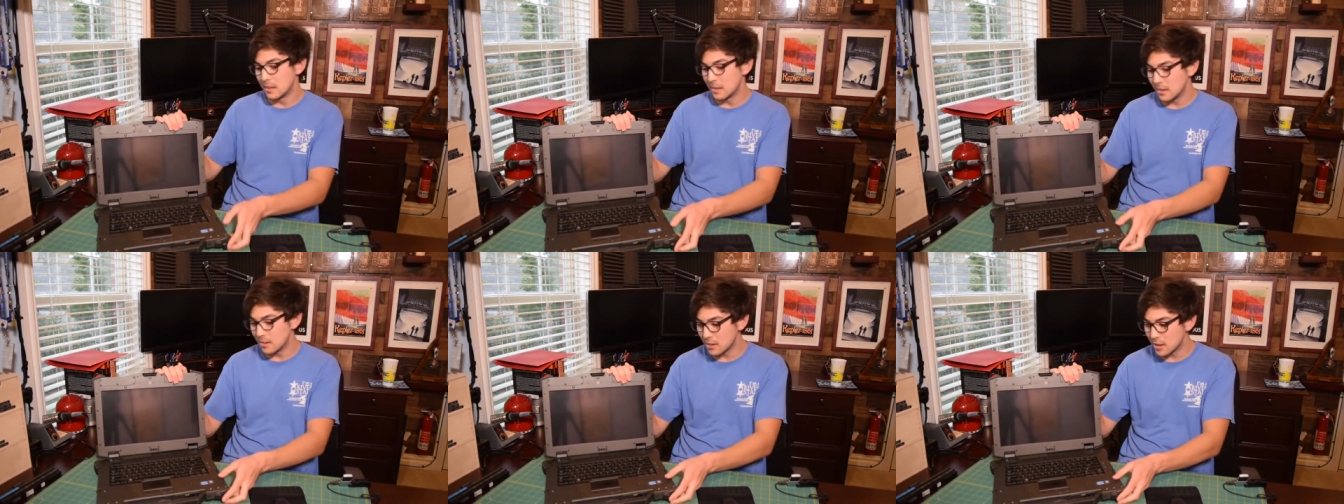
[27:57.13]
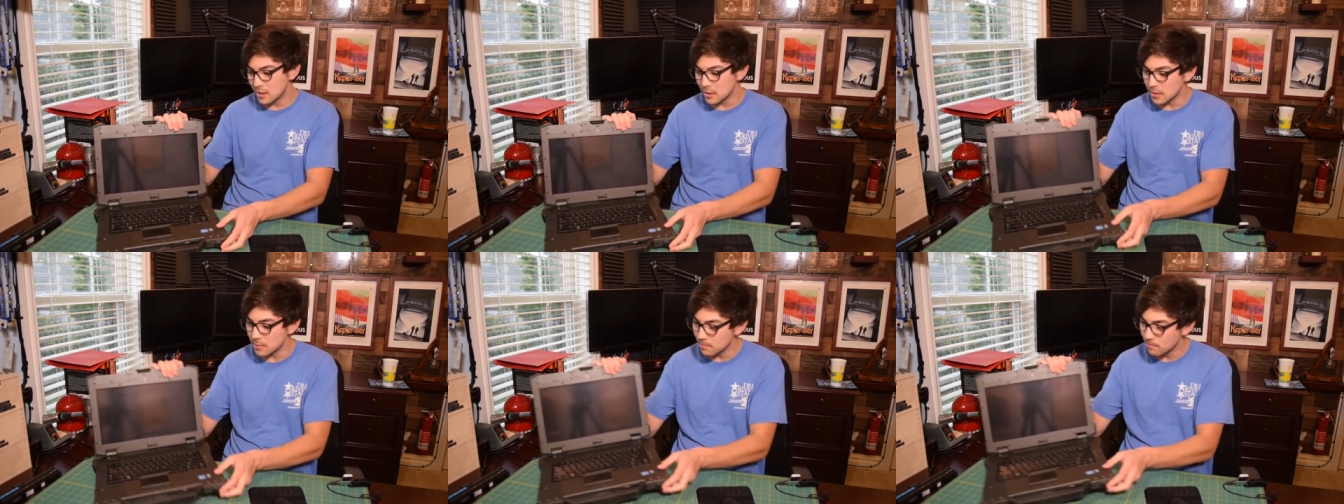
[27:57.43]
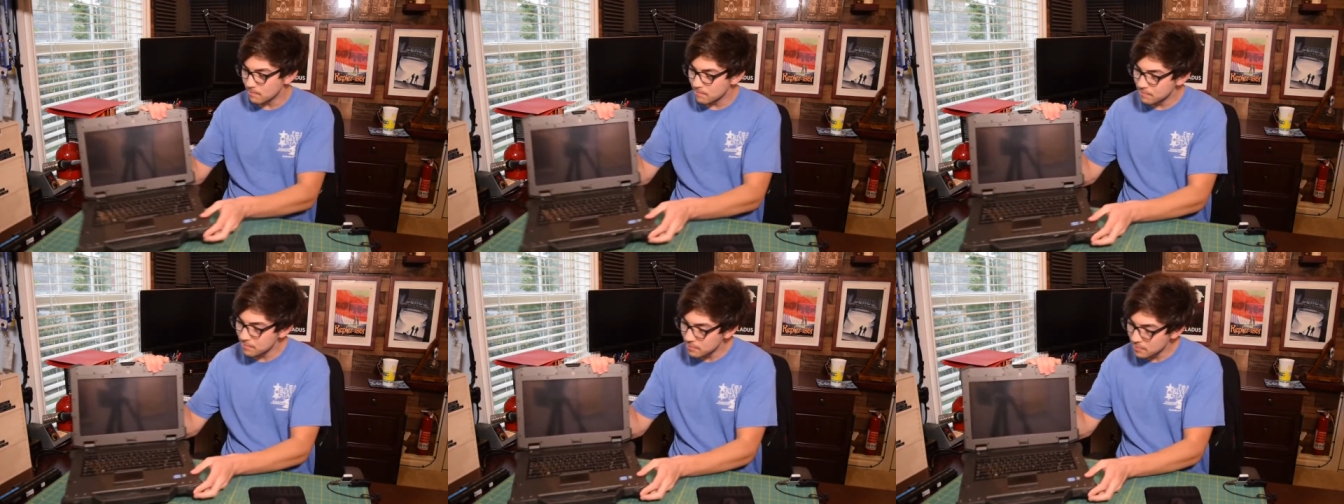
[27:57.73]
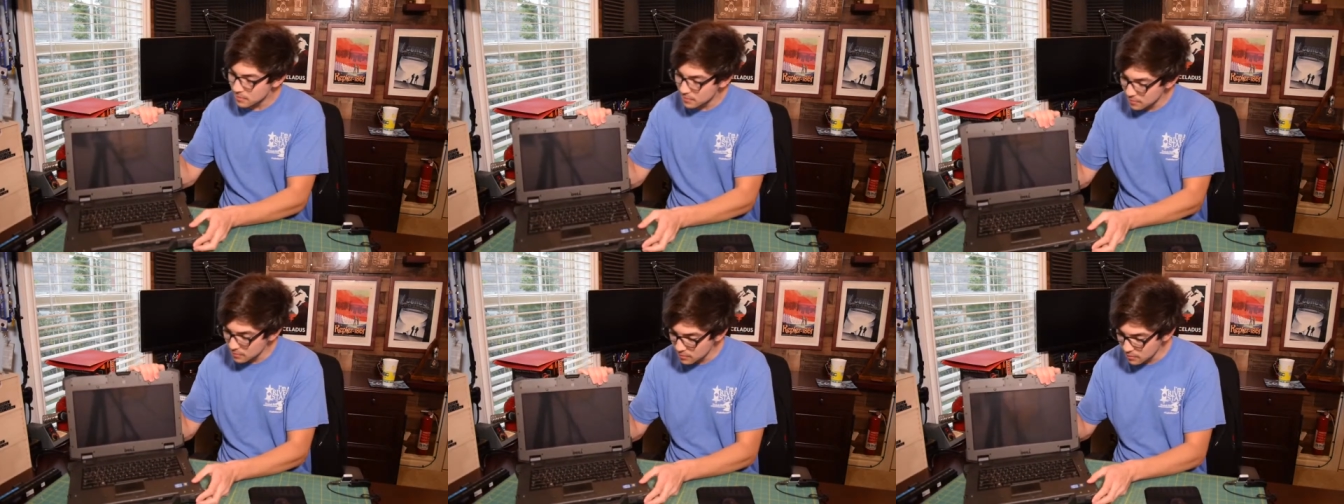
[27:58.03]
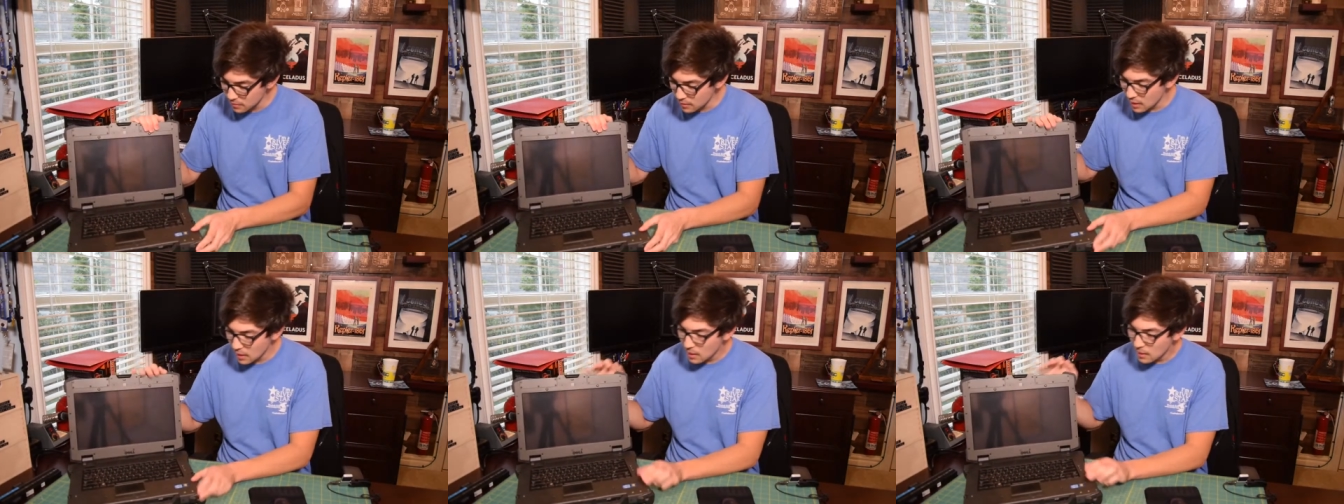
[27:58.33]
All right.
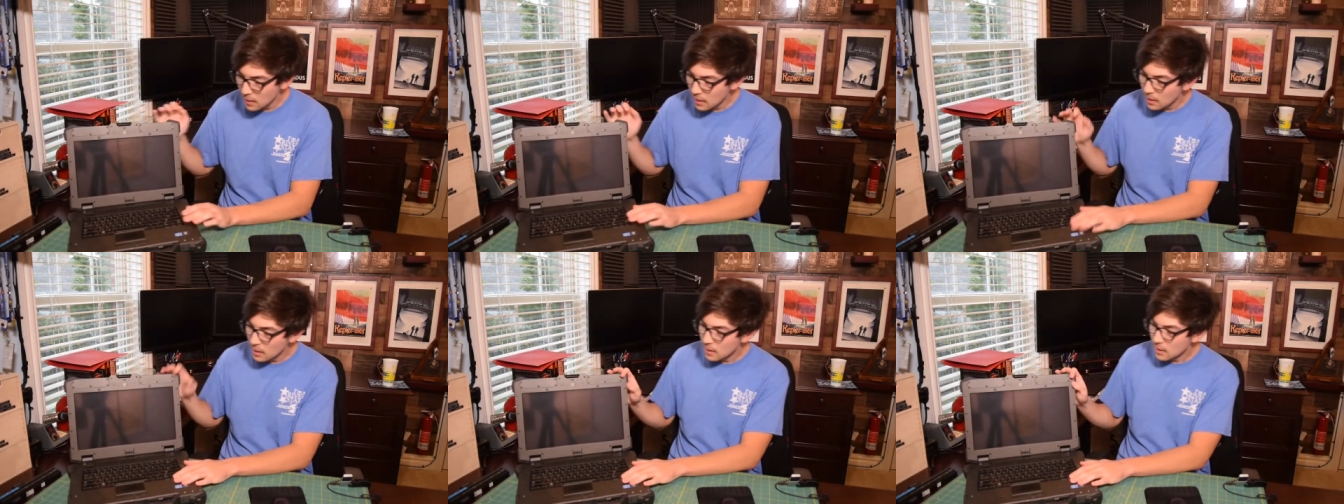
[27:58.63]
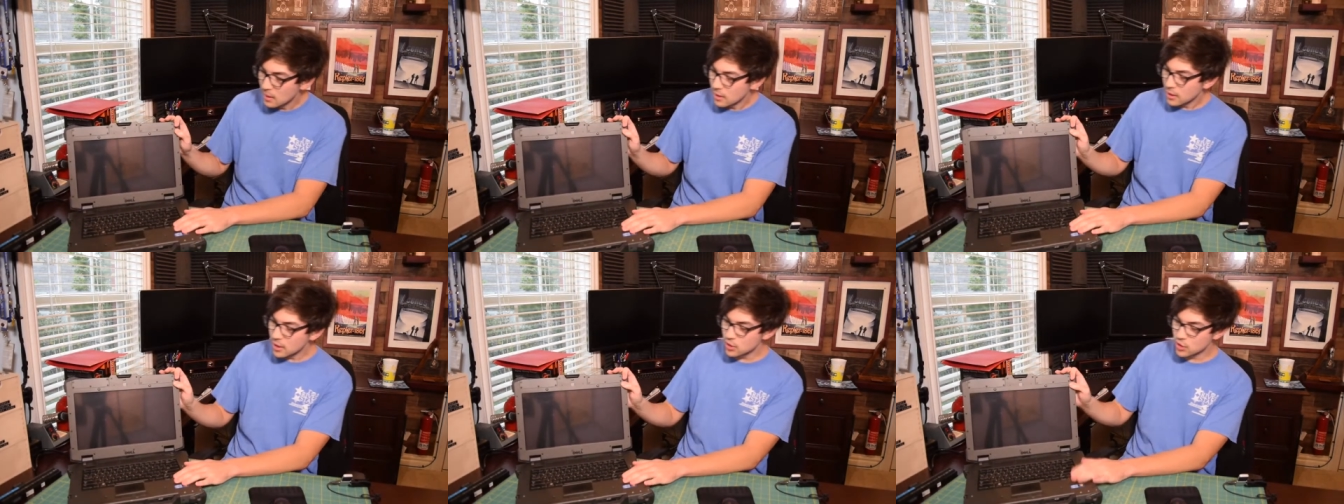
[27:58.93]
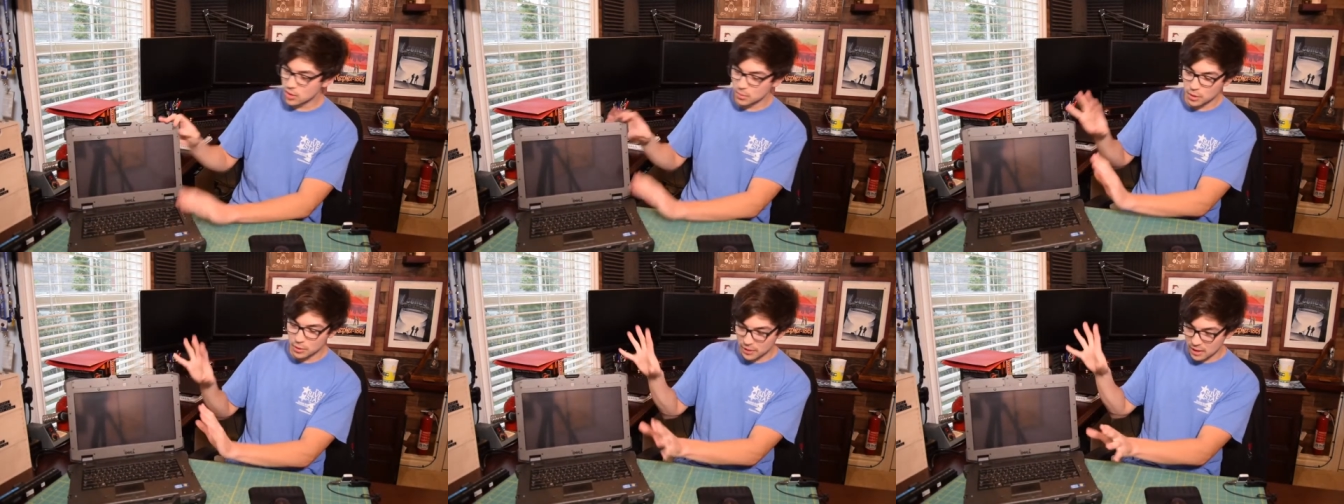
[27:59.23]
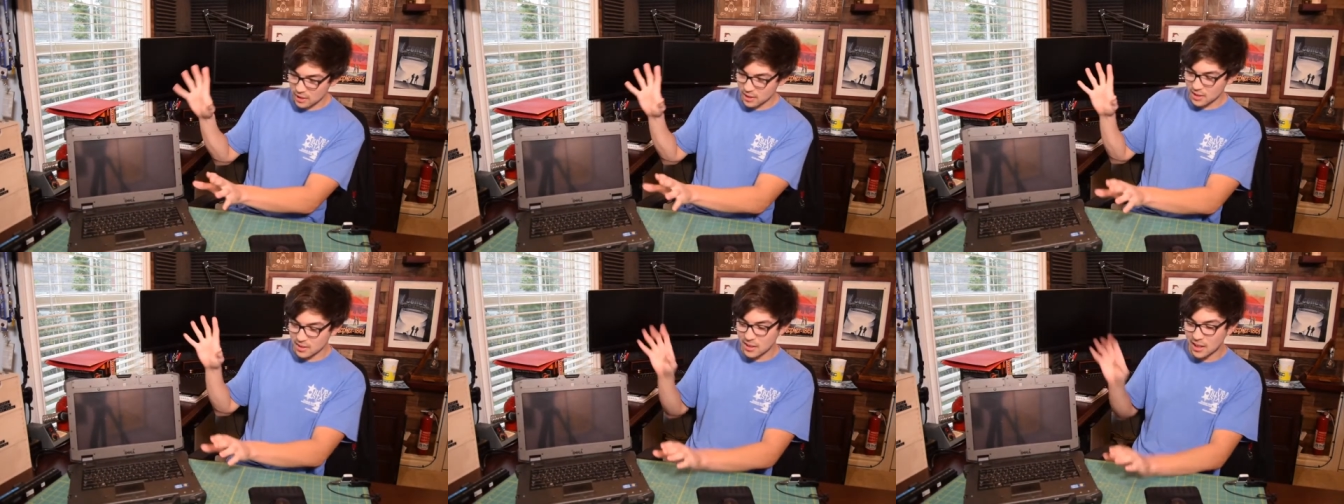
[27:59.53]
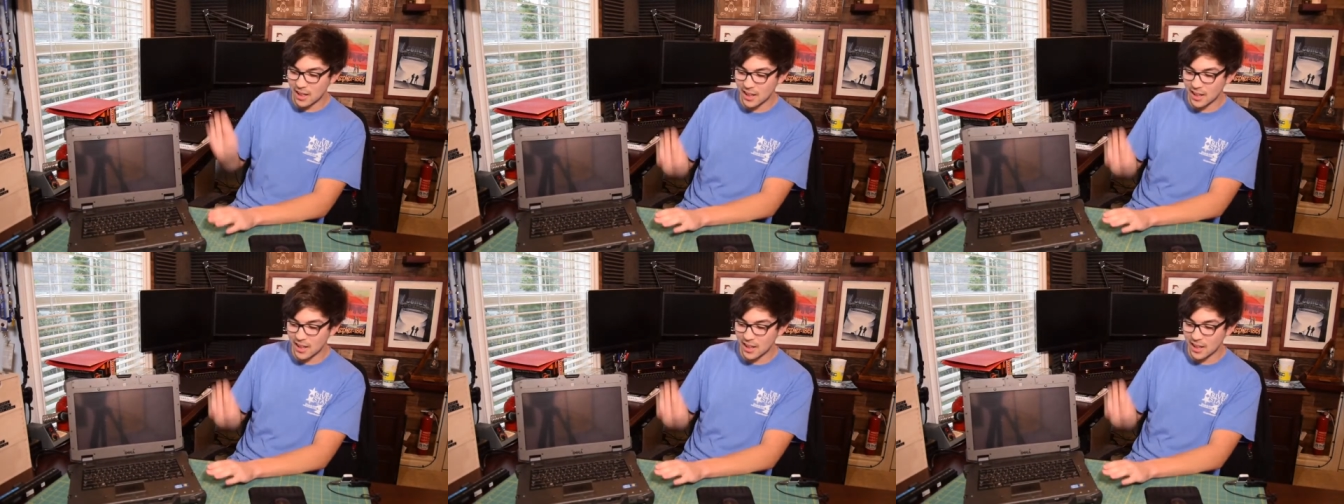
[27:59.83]
All right, so moving on,